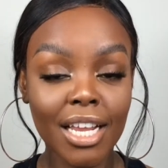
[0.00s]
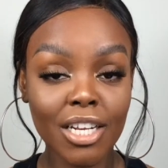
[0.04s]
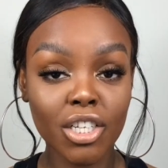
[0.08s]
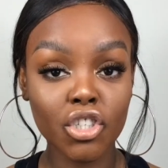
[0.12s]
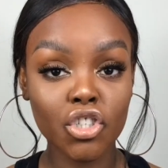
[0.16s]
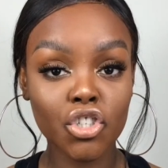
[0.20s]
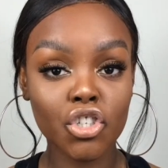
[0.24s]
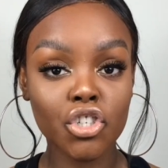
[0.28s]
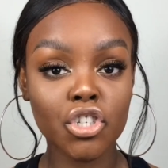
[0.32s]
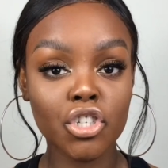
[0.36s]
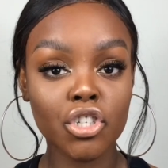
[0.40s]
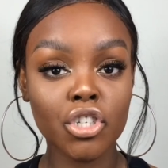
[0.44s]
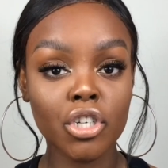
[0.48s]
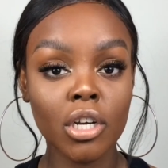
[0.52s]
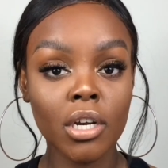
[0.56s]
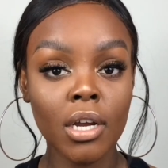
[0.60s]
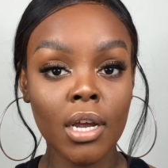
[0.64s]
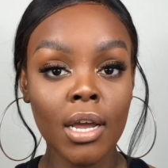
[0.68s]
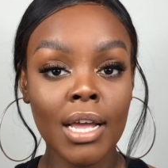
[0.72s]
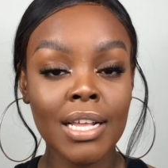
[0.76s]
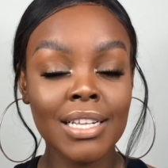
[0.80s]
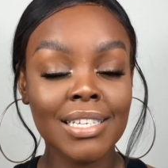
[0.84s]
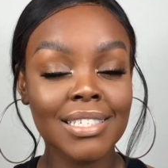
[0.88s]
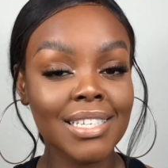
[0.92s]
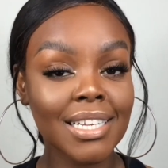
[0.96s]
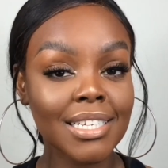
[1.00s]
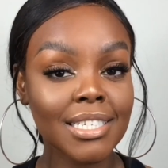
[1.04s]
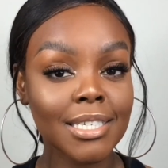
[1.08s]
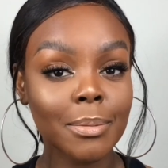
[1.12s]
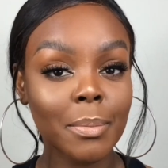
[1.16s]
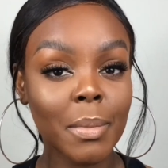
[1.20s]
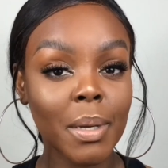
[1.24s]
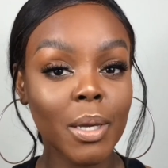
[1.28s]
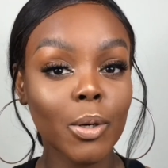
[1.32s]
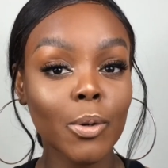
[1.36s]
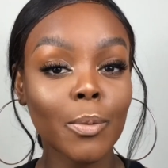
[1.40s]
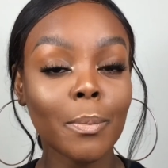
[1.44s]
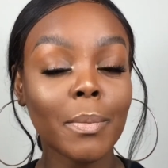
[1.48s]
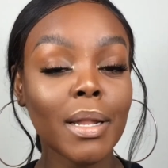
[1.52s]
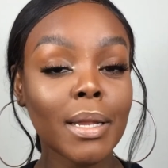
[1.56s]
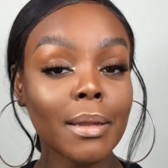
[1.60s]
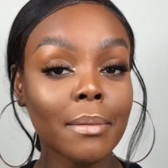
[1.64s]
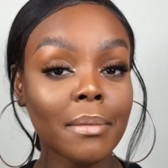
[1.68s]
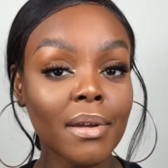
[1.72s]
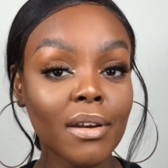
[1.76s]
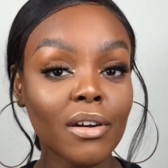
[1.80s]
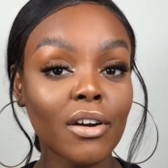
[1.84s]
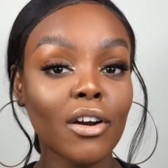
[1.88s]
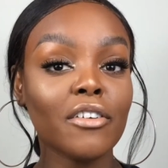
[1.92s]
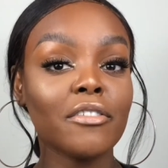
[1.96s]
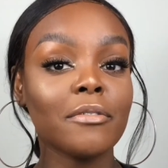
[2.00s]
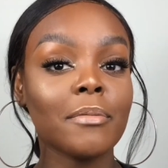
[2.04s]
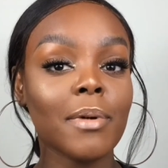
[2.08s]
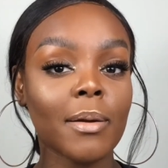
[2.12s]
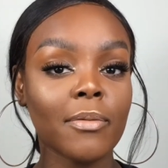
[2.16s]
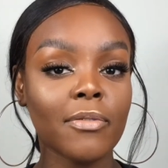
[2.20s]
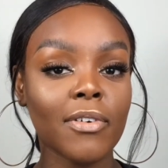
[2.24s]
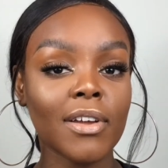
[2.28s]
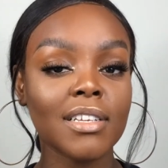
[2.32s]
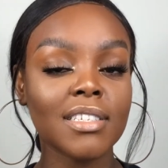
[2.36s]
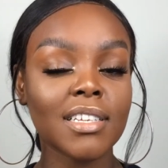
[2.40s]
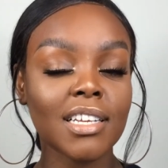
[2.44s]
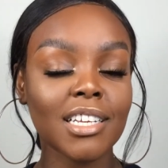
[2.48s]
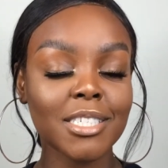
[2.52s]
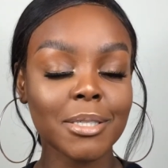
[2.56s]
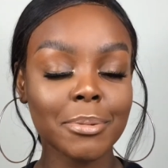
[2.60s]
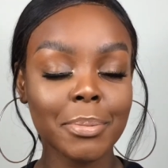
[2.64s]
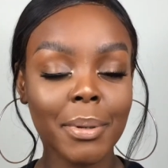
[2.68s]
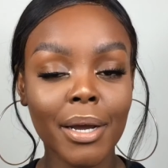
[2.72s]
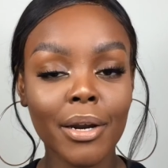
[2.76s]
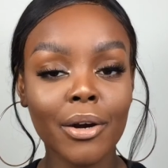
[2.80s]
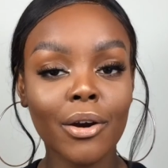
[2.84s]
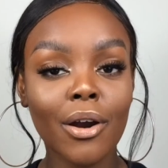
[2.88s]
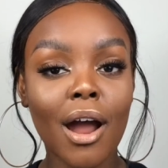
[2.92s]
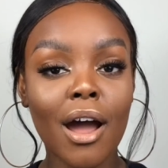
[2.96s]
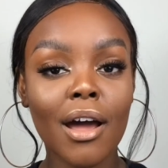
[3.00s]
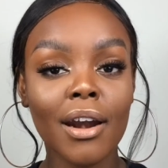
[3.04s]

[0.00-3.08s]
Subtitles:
inch, centimeter, millimeter of my face has powder